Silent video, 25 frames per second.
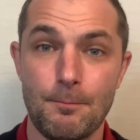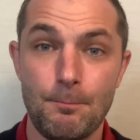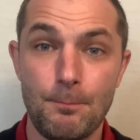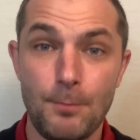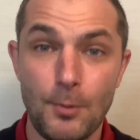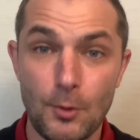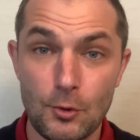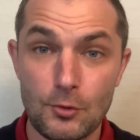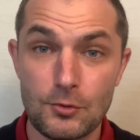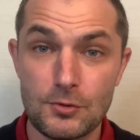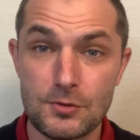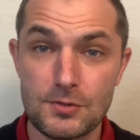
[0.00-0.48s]

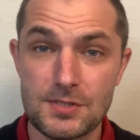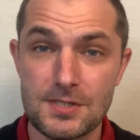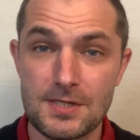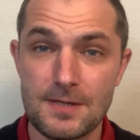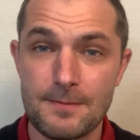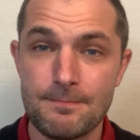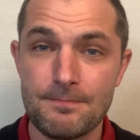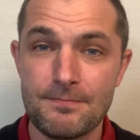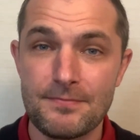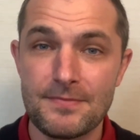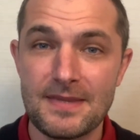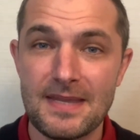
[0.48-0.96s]
But
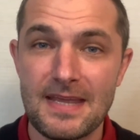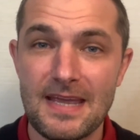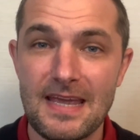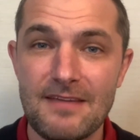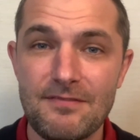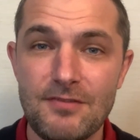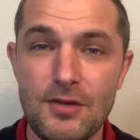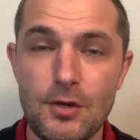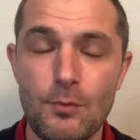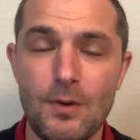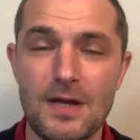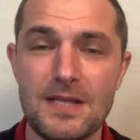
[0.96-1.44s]

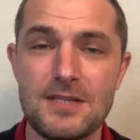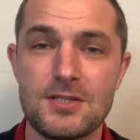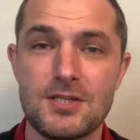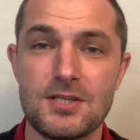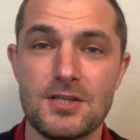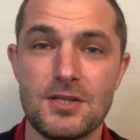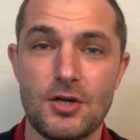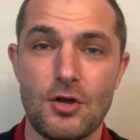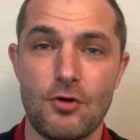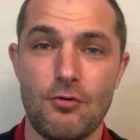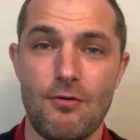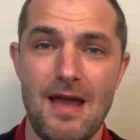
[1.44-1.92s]
if you enter
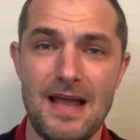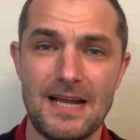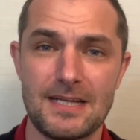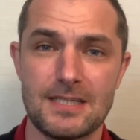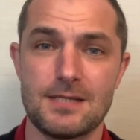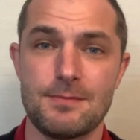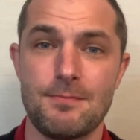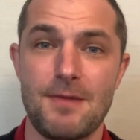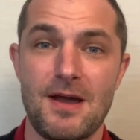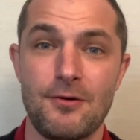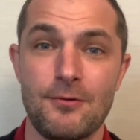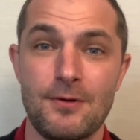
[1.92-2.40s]
the
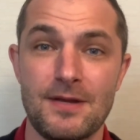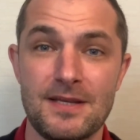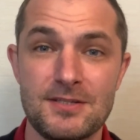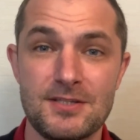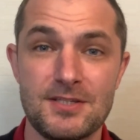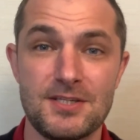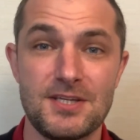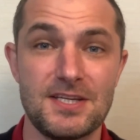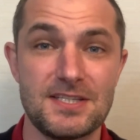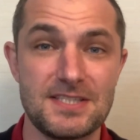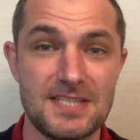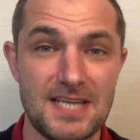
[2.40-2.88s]
correct amount
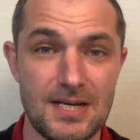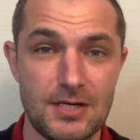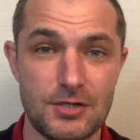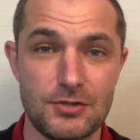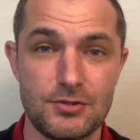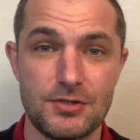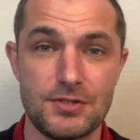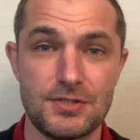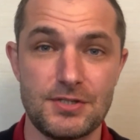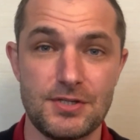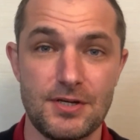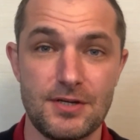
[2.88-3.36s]
into your tax
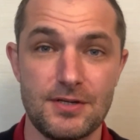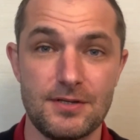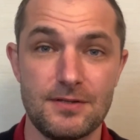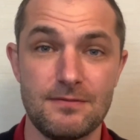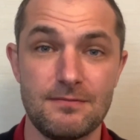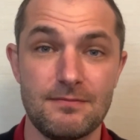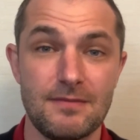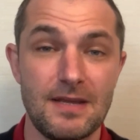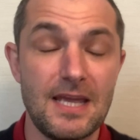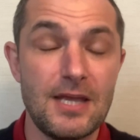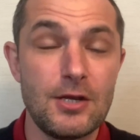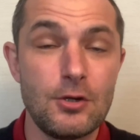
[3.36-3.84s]
return,
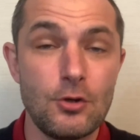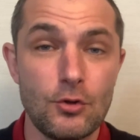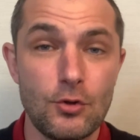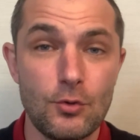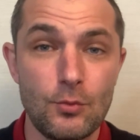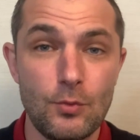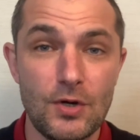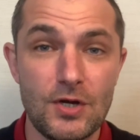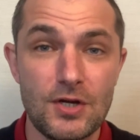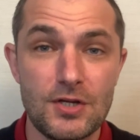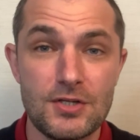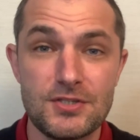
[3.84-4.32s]
in other
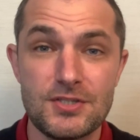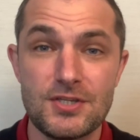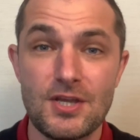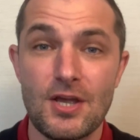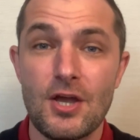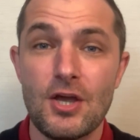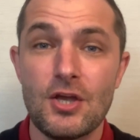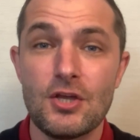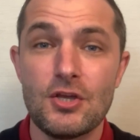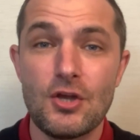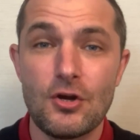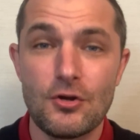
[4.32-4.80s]
words,
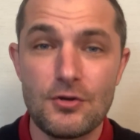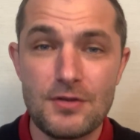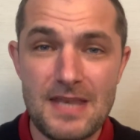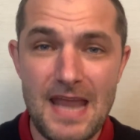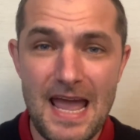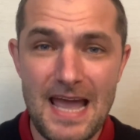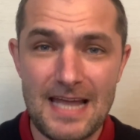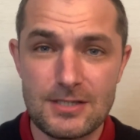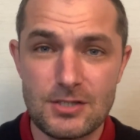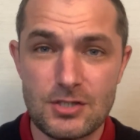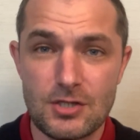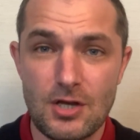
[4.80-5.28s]
your
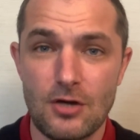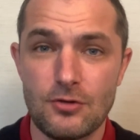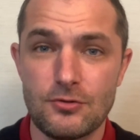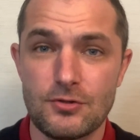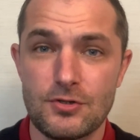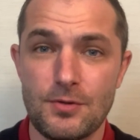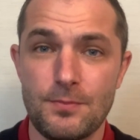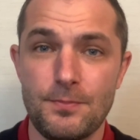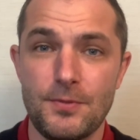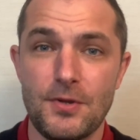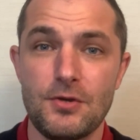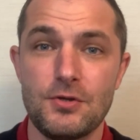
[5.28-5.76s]
net
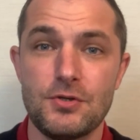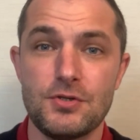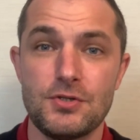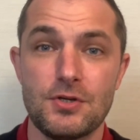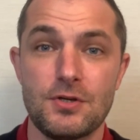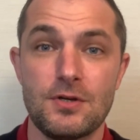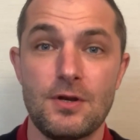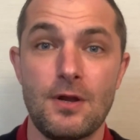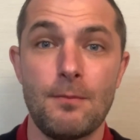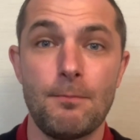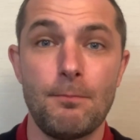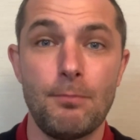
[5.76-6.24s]

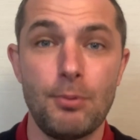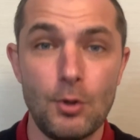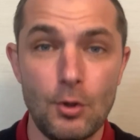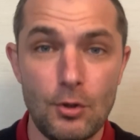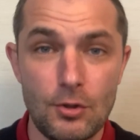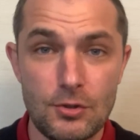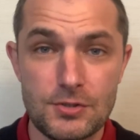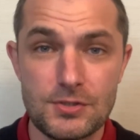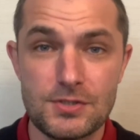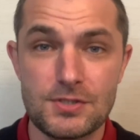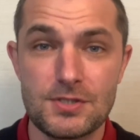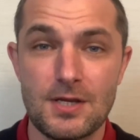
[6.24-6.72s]
contribution
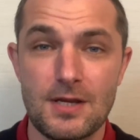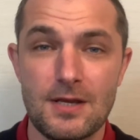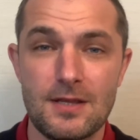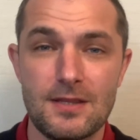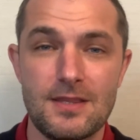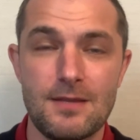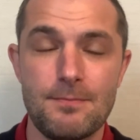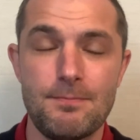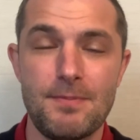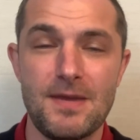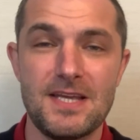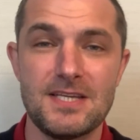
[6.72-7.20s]
plus
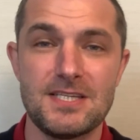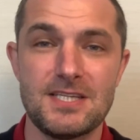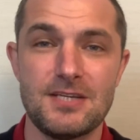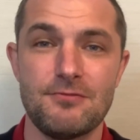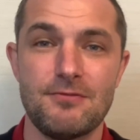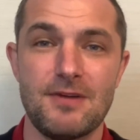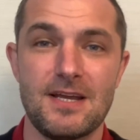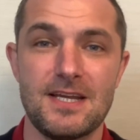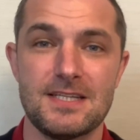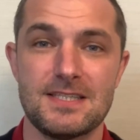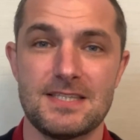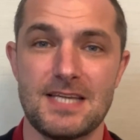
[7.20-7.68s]
the basic
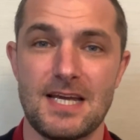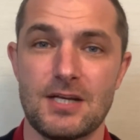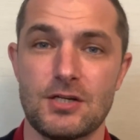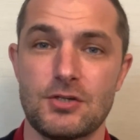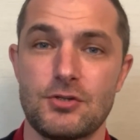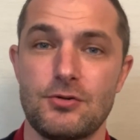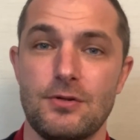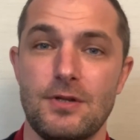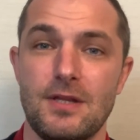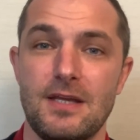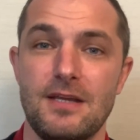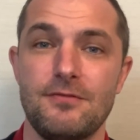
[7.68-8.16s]
rate
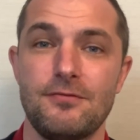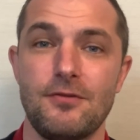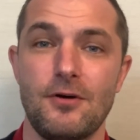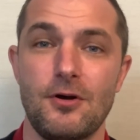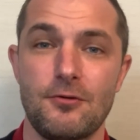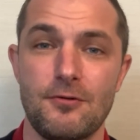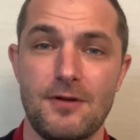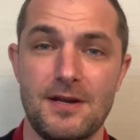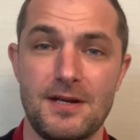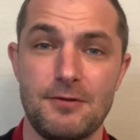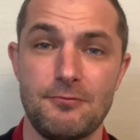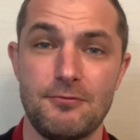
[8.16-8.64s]
tax relief
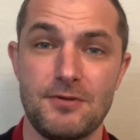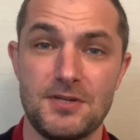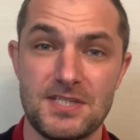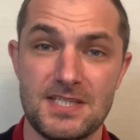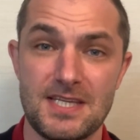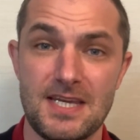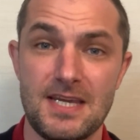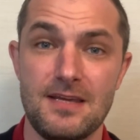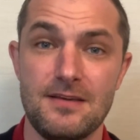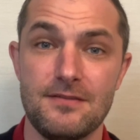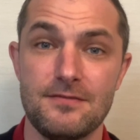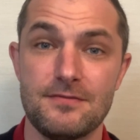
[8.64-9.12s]
already
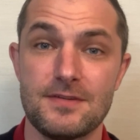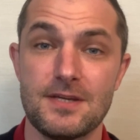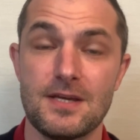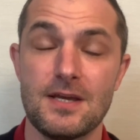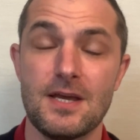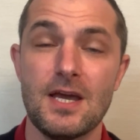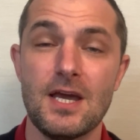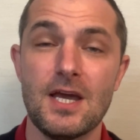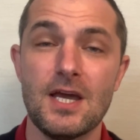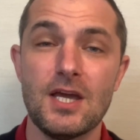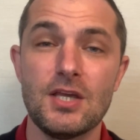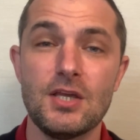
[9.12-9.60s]
received,
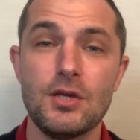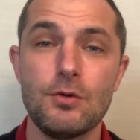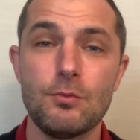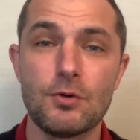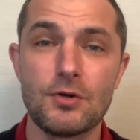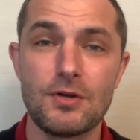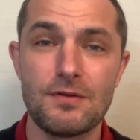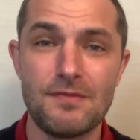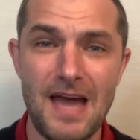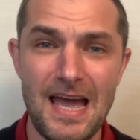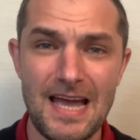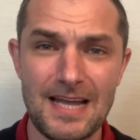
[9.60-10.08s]
you
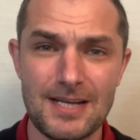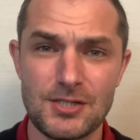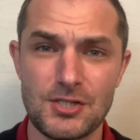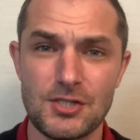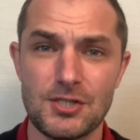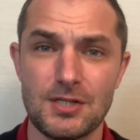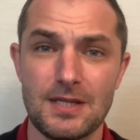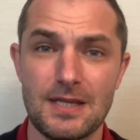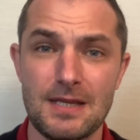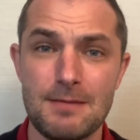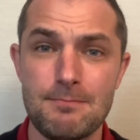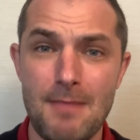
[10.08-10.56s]
would have
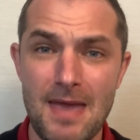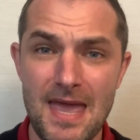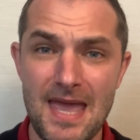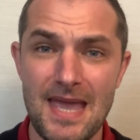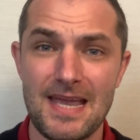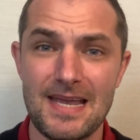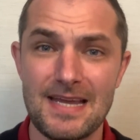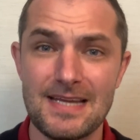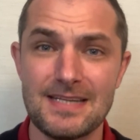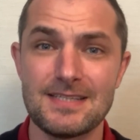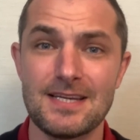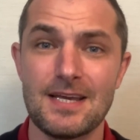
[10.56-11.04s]
actually
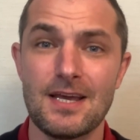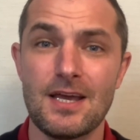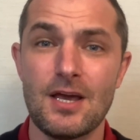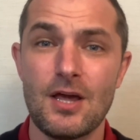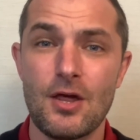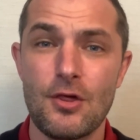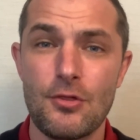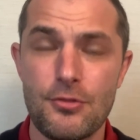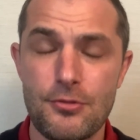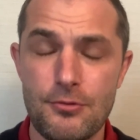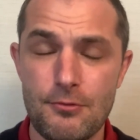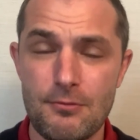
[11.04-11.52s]
made
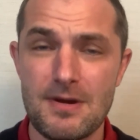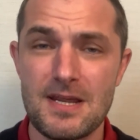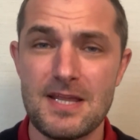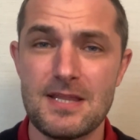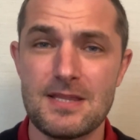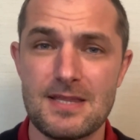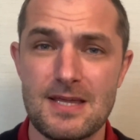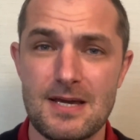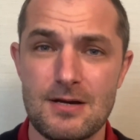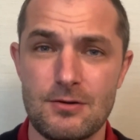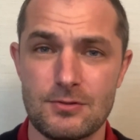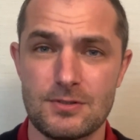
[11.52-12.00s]

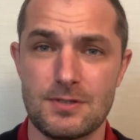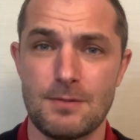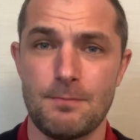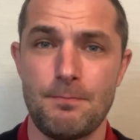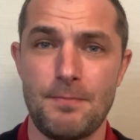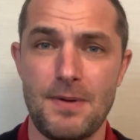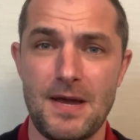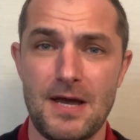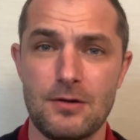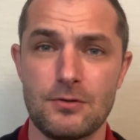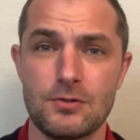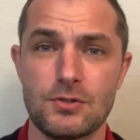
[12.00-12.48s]

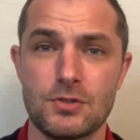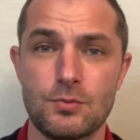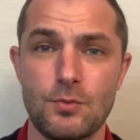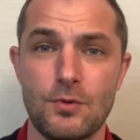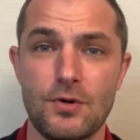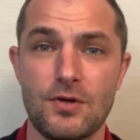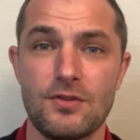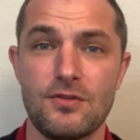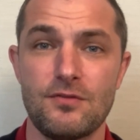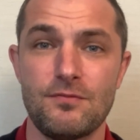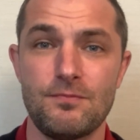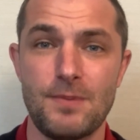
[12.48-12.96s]
£3,000
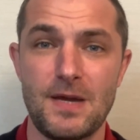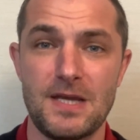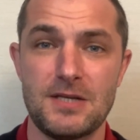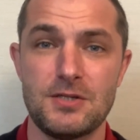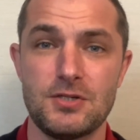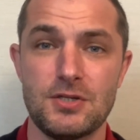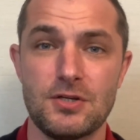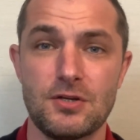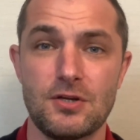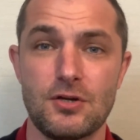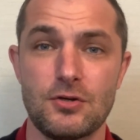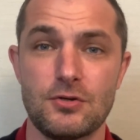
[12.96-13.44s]
worth of
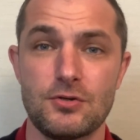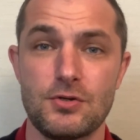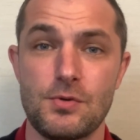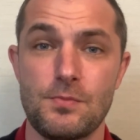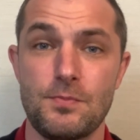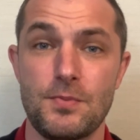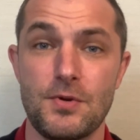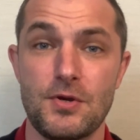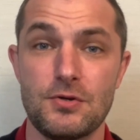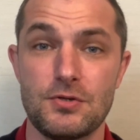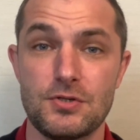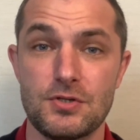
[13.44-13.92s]
pension
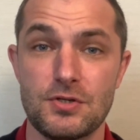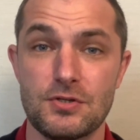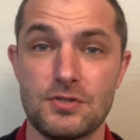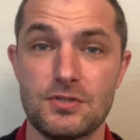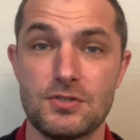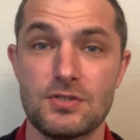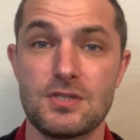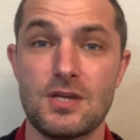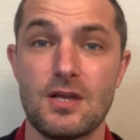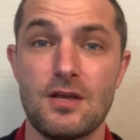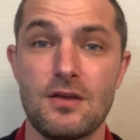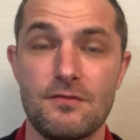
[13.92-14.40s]

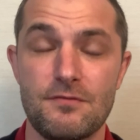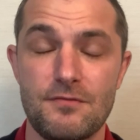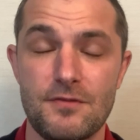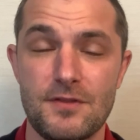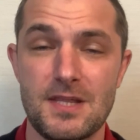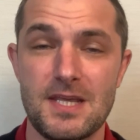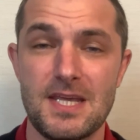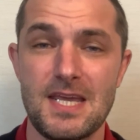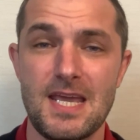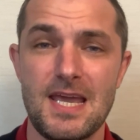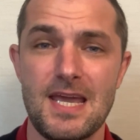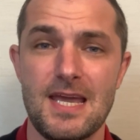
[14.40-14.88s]
contributions for
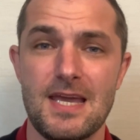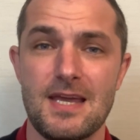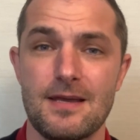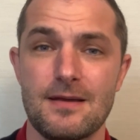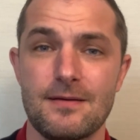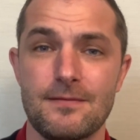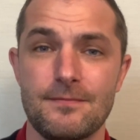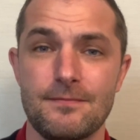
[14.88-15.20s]
the year.